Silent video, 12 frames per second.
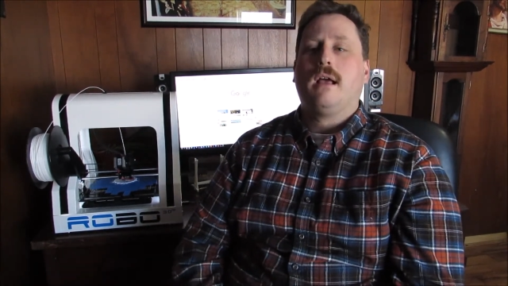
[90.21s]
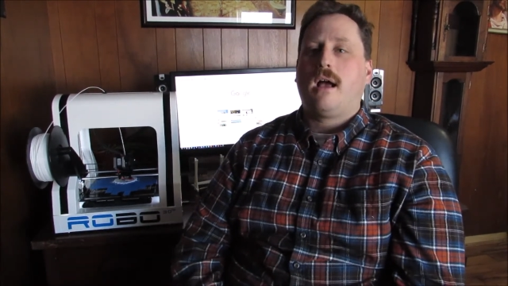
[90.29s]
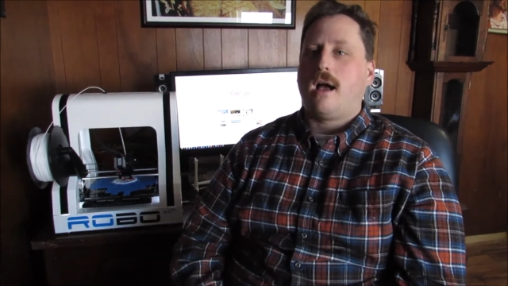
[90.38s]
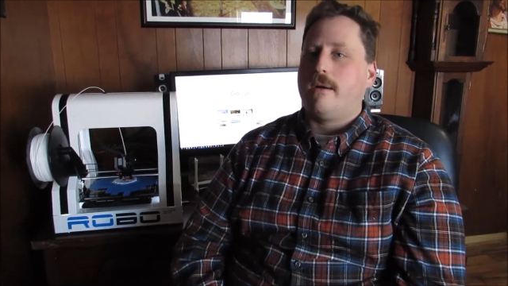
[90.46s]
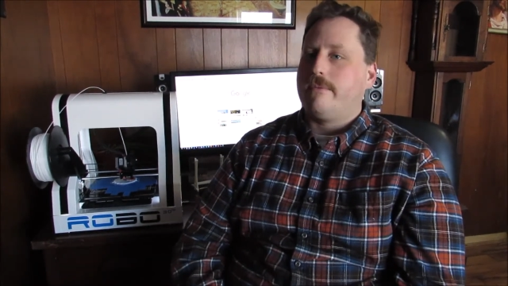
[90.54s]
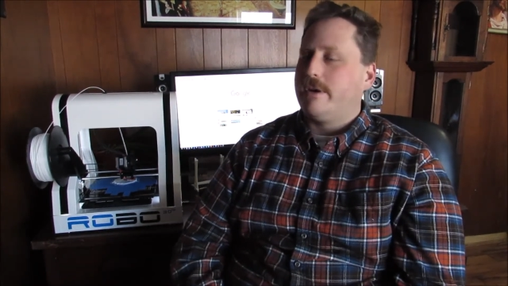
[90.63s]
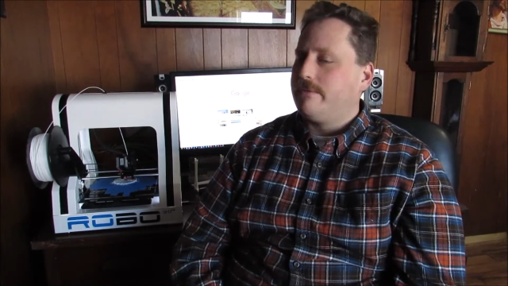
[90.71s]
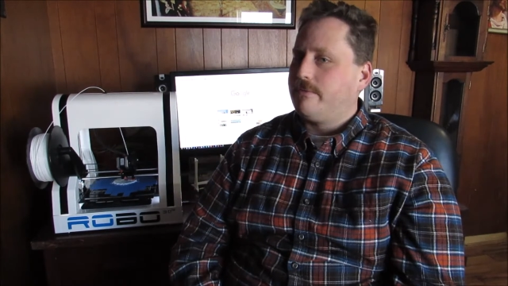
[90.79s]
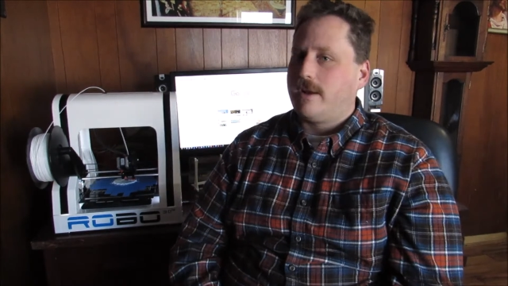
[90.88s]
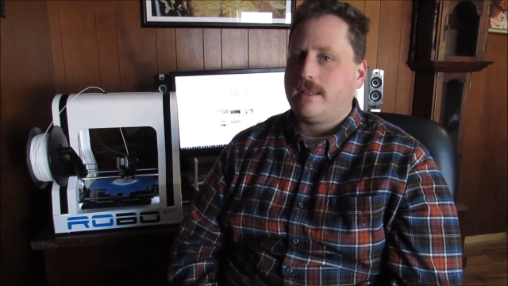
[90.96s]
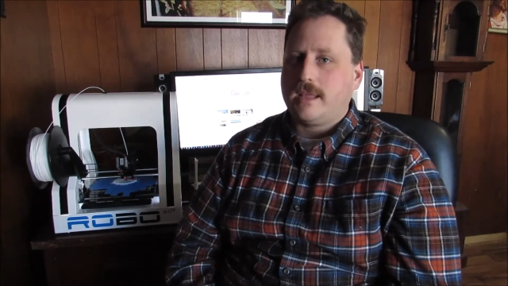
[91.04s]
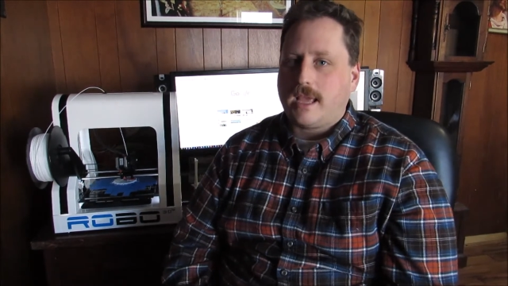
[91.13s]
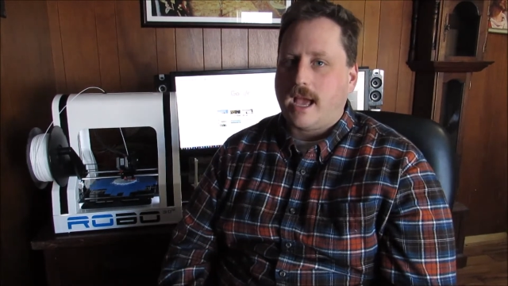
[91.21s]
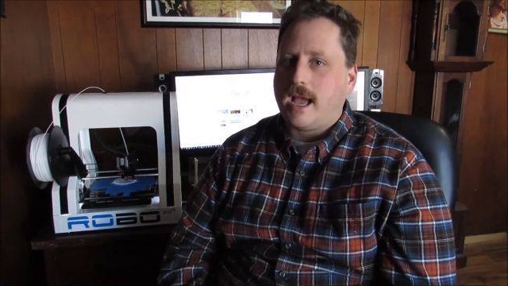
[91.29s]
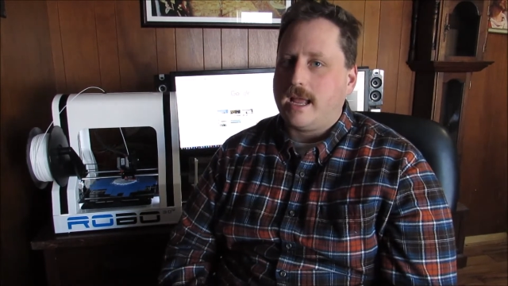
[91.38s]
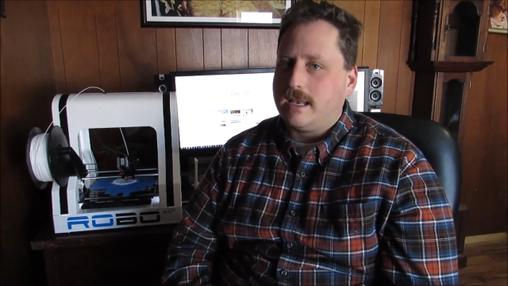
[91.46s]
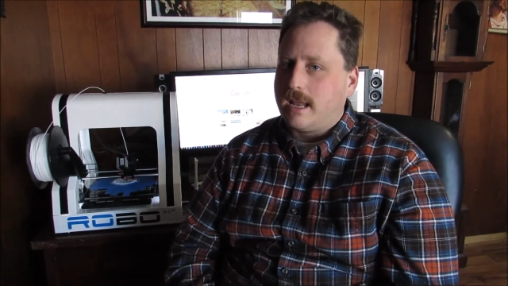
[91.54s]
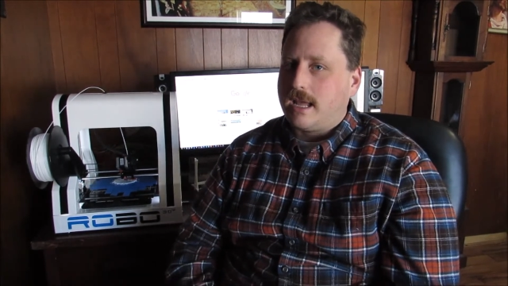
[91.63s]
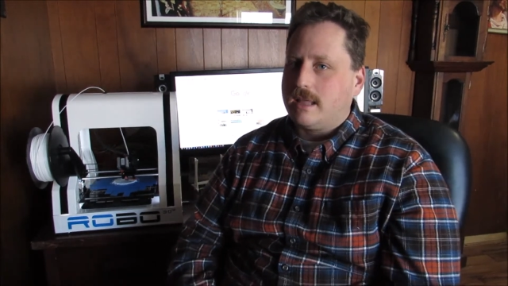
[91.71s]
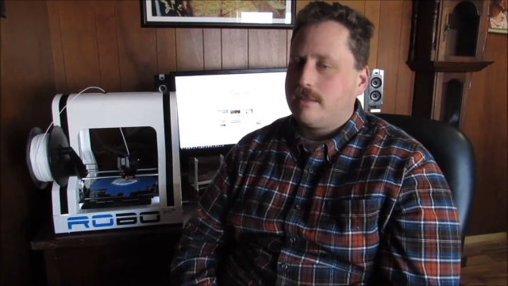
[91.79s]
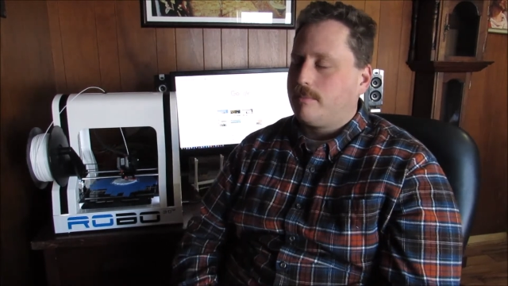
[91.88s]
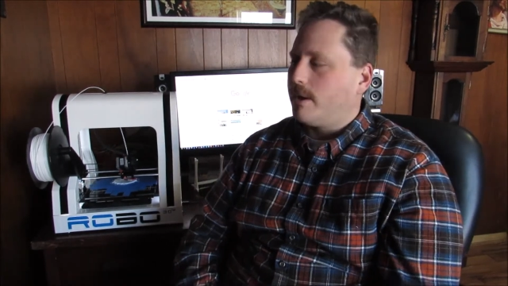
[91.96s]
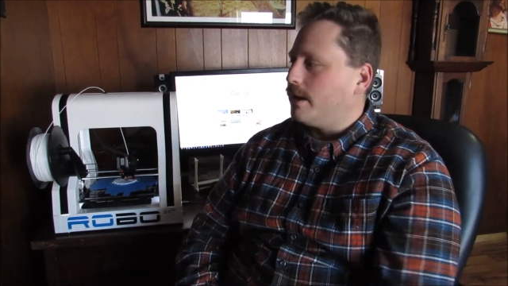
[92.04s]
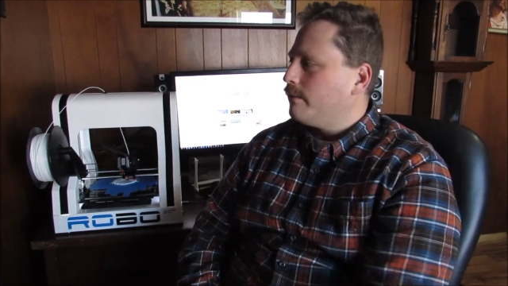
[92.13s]
Very friendly guy, nice,
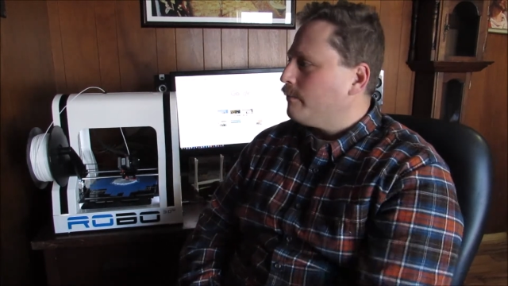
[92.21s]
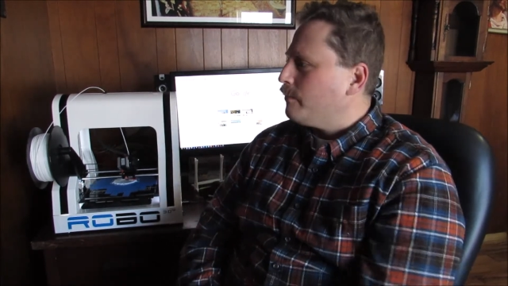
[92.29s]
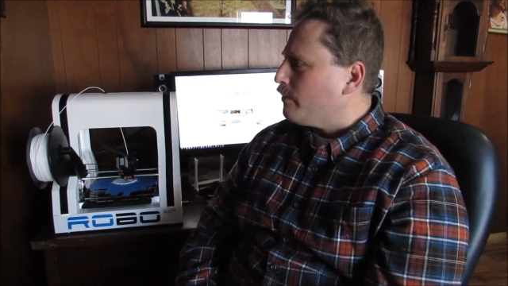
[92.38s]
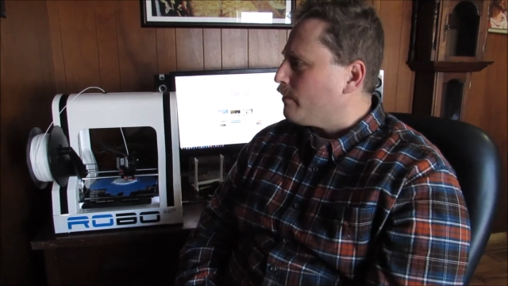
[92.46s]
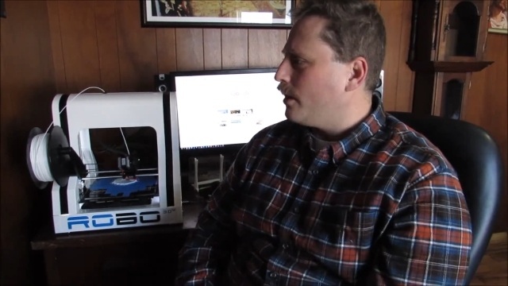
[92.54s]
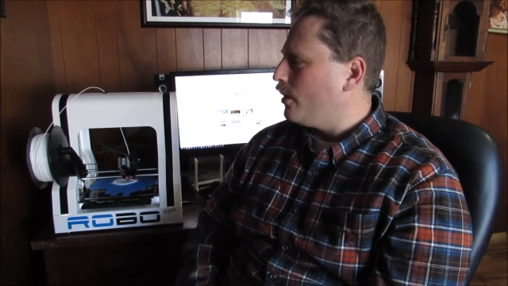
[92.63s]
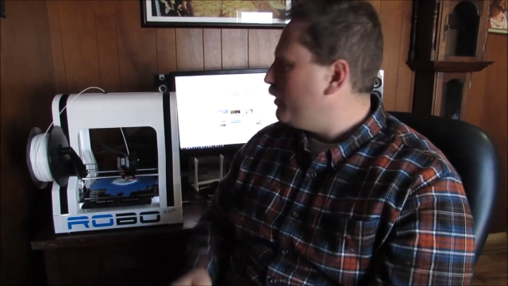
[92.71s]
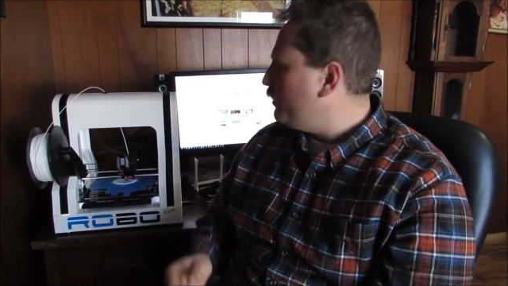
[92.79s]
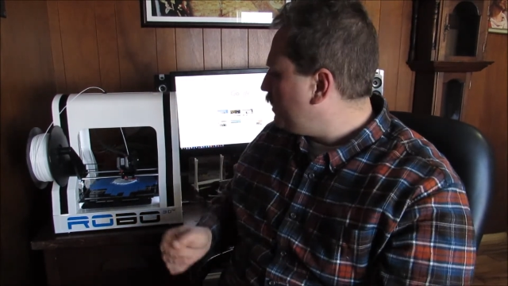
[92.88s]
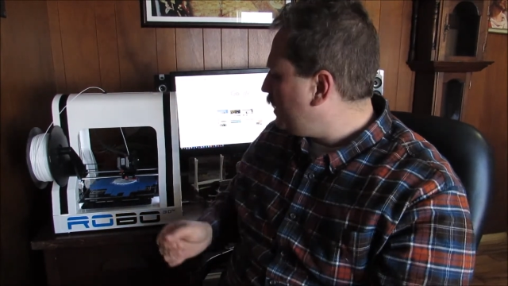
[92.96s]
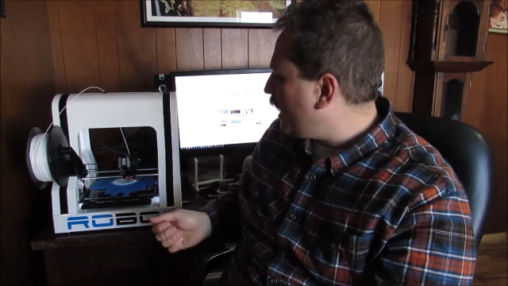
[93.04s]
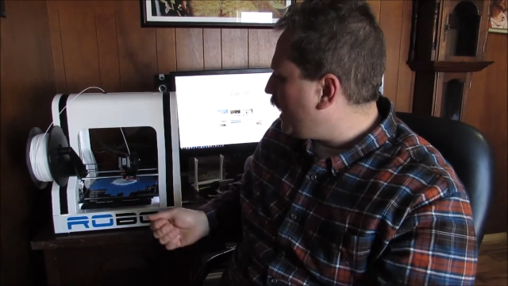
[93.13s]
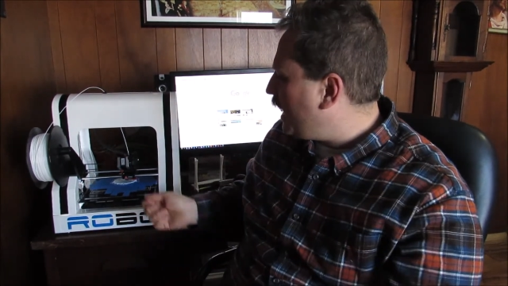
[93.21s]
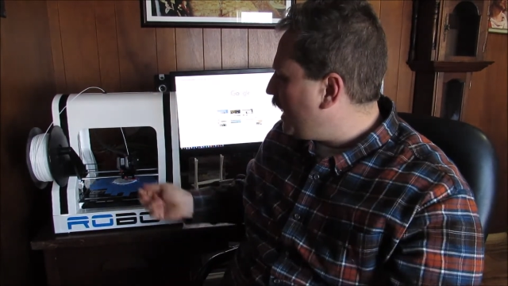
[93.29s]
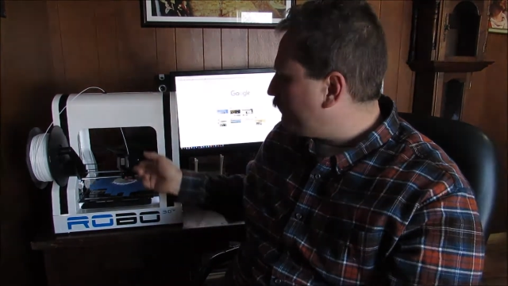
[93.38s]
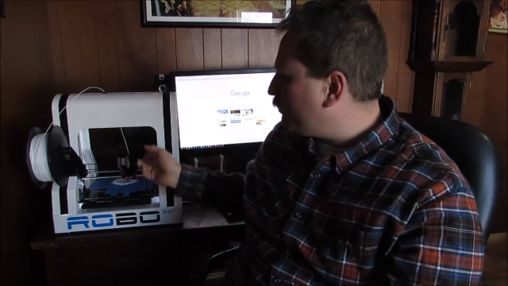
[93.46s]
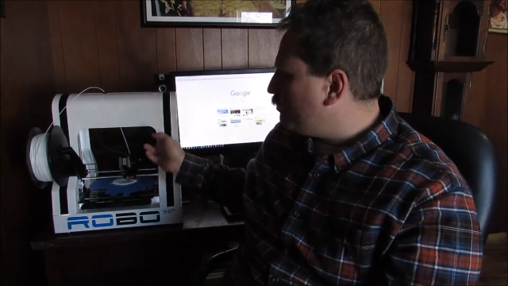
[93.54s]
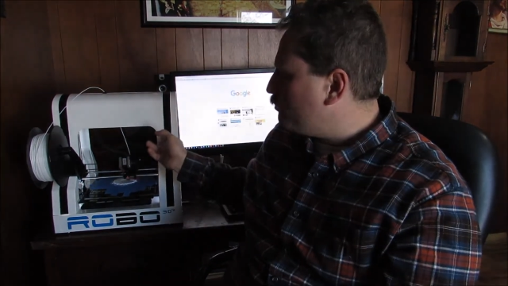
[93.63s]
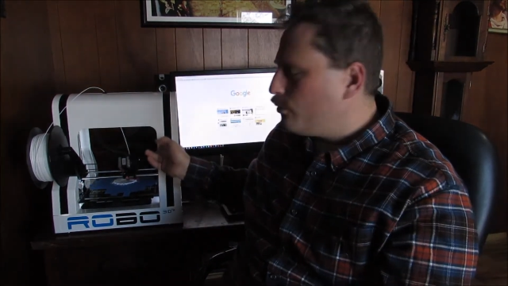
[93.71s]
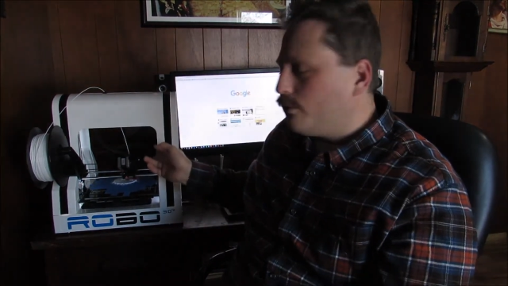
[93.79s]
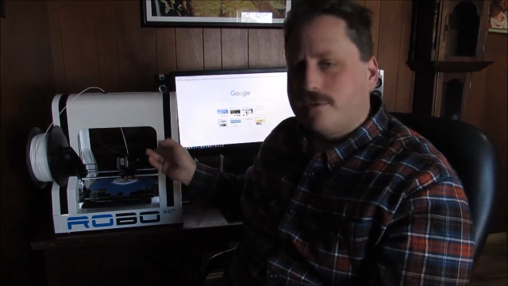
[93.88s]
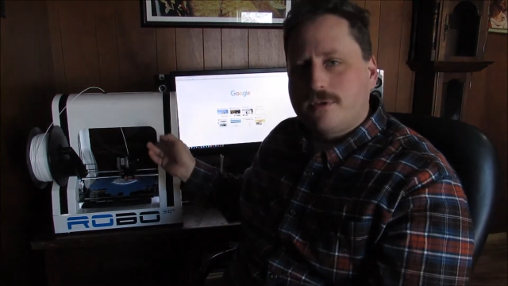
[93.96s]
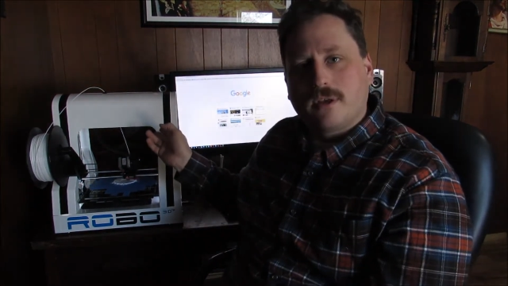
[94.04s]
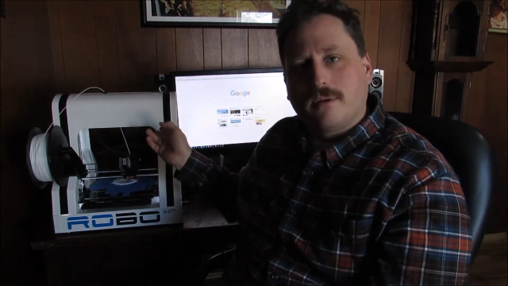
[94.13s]
but you know, he was saying I have to
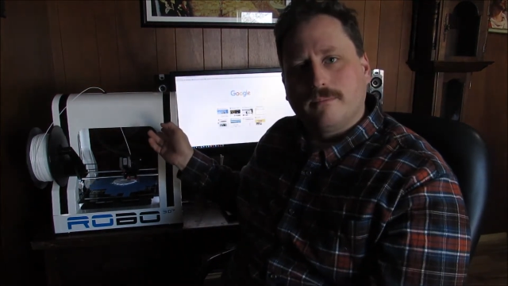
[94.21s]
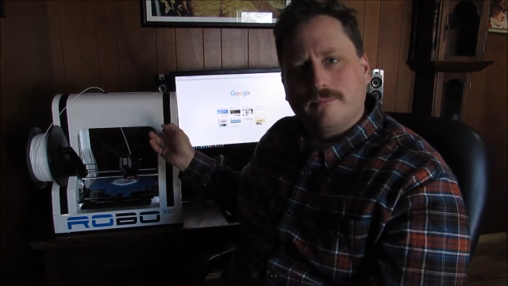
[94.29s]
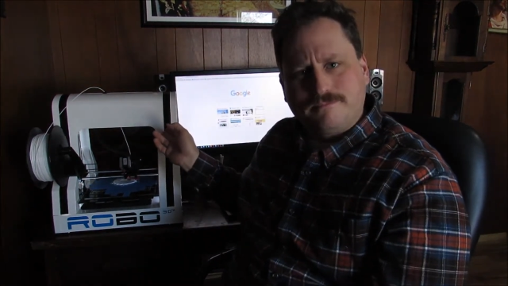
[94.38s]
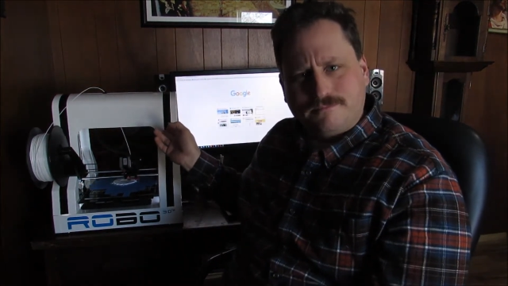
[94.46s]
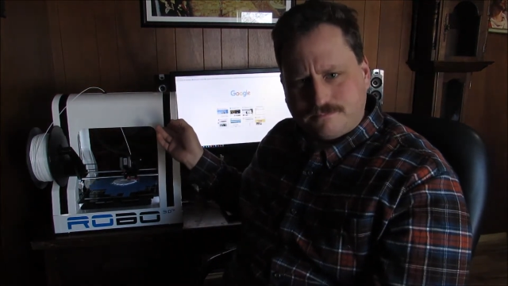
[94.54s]
move some